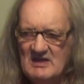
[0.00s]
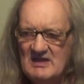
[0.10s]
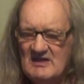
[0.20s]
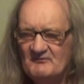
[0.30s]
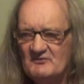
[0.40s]

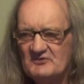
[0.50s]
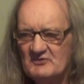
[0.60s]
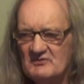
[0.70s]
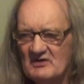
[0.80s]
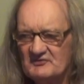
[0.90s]
If you
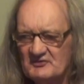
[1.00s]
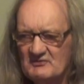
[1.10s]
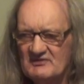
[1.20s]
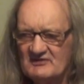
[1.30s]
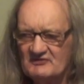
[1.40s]
do not
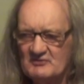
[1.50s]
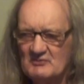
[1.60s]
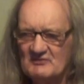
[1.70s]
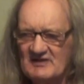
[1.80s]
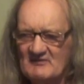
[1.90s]
do this, you
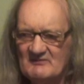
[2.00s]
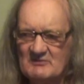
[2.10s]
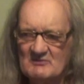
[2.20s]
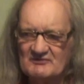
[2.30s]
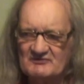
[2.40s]
won't have
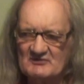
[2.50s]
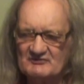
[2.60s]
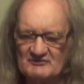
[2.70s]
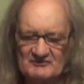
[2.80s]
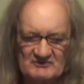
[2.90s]
anyone's
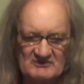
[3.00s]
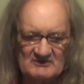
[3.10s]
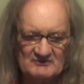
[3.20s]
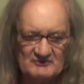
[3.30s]
social skills.